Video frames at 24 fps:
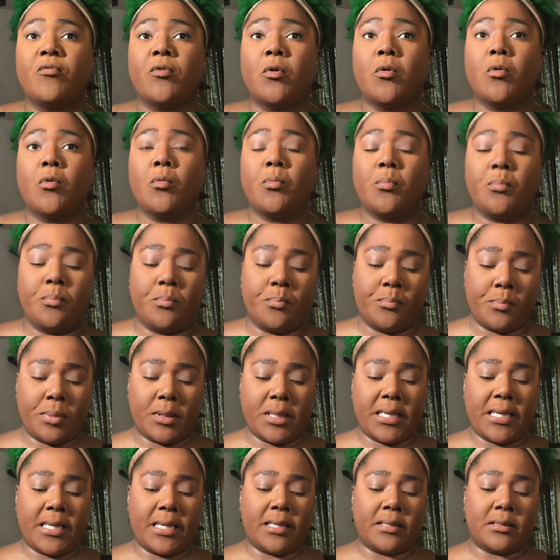no
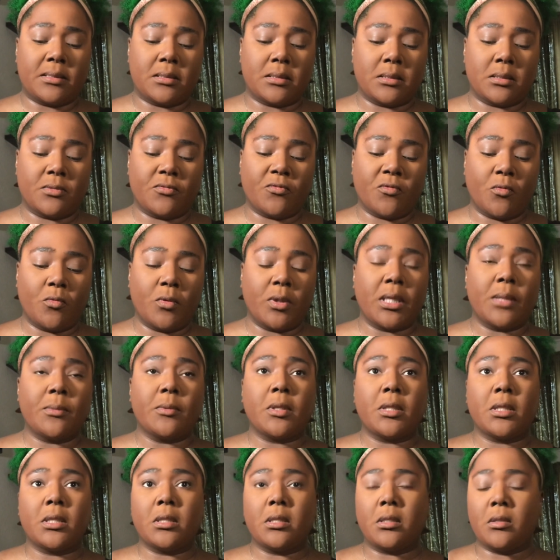plans for what I'm
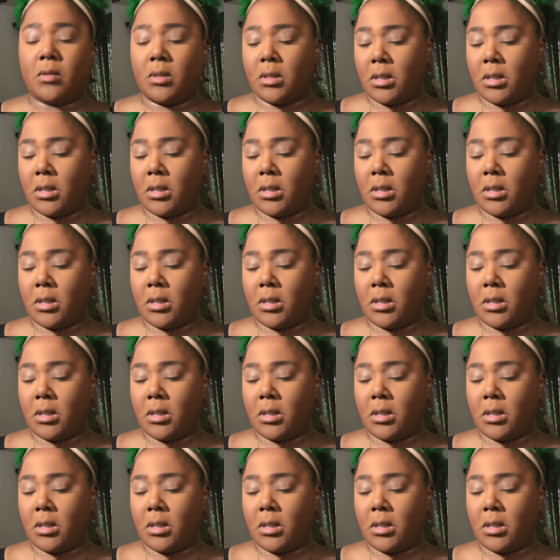gonna do